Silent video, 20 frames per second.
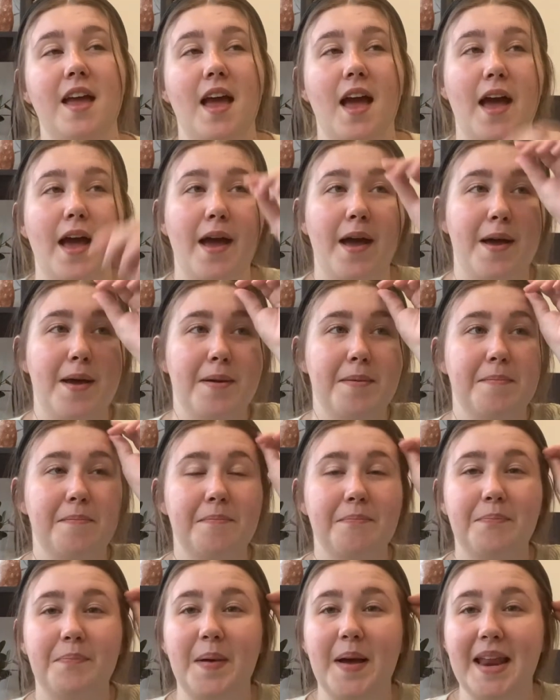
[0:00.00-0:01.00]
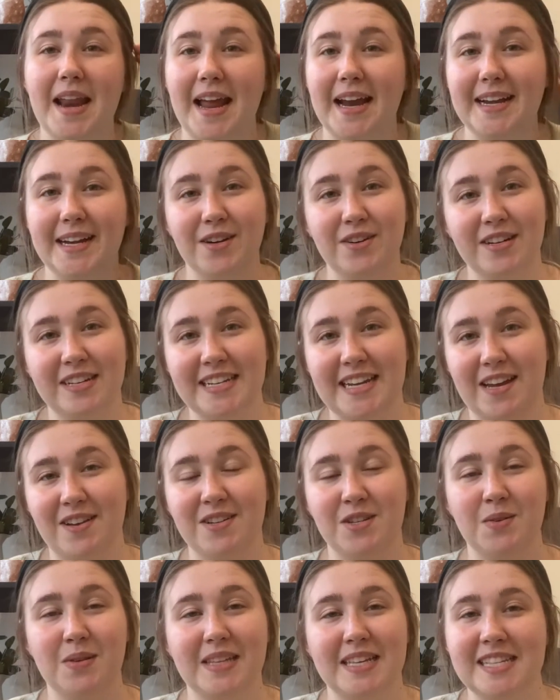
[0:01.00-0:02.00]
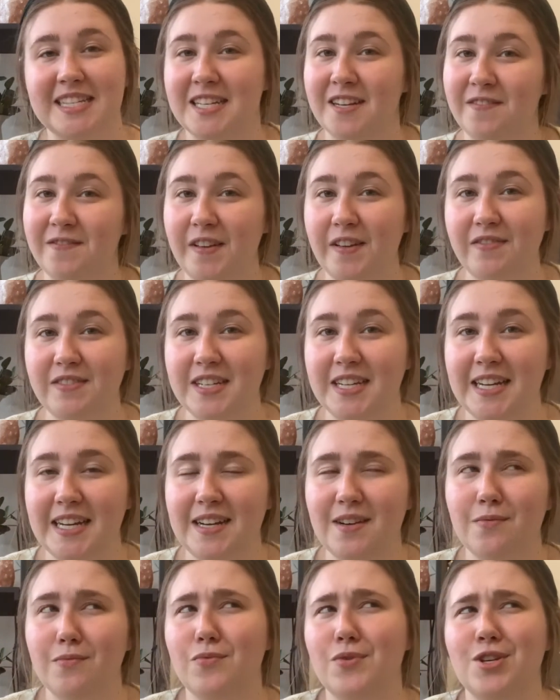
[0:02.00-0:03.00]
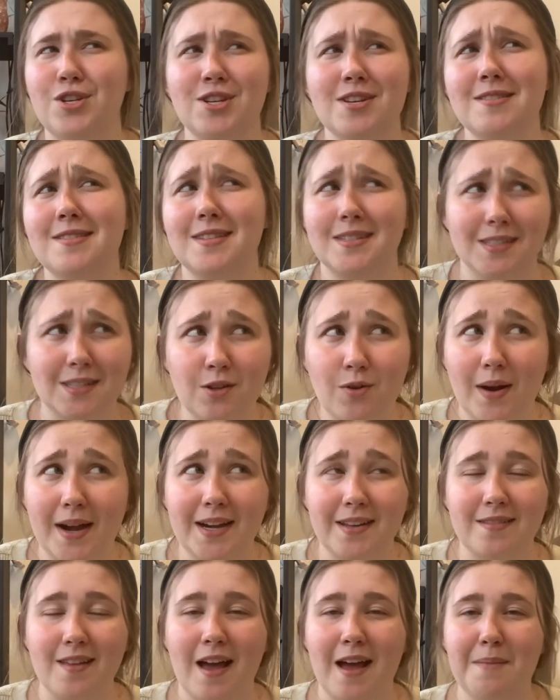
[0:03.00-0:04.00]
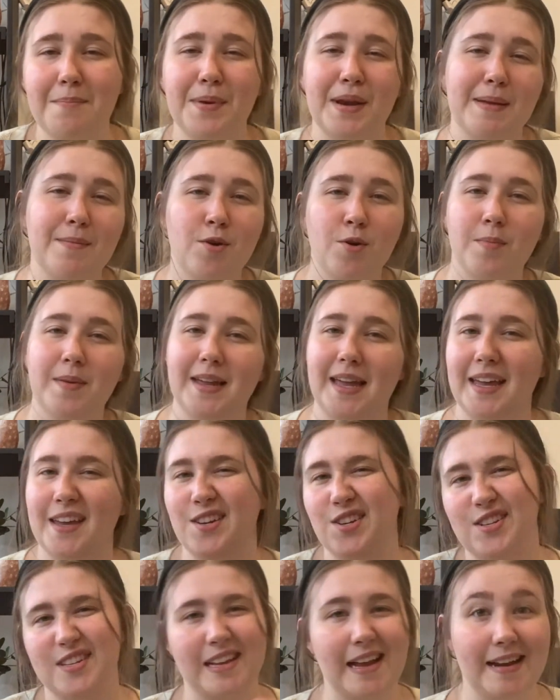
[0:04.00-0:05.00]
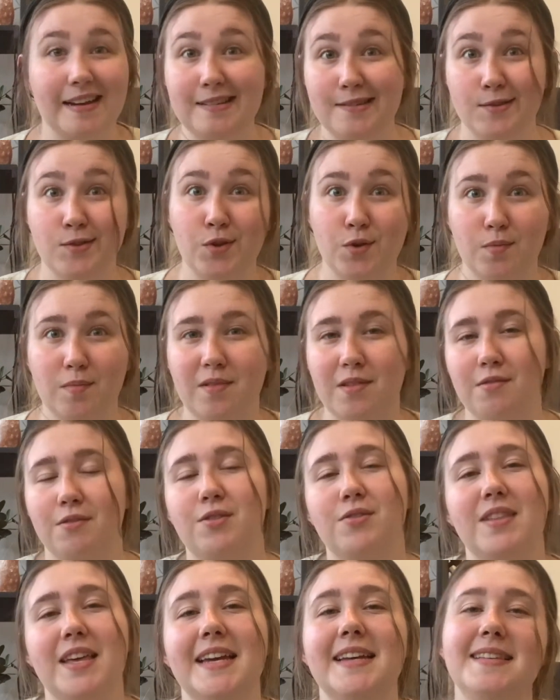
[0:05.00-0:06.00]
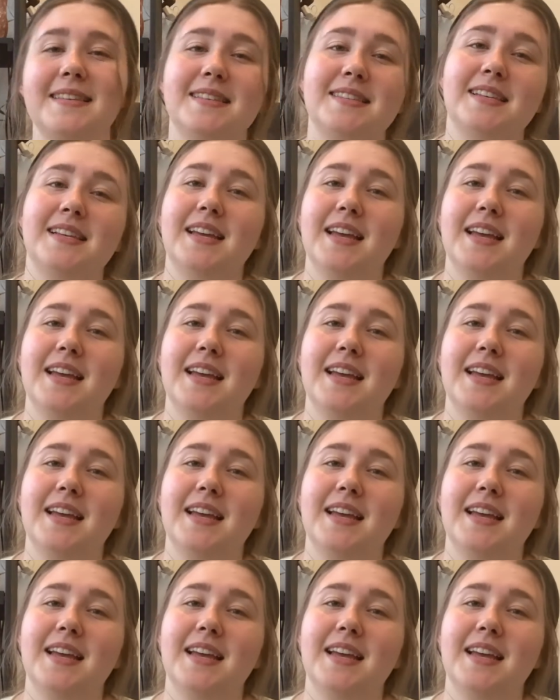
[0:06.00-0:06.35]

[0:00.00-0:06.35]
but I narrowed it down to a list of 15, which is still quite a lot, but I'm hoping I can just kind of zoom through this.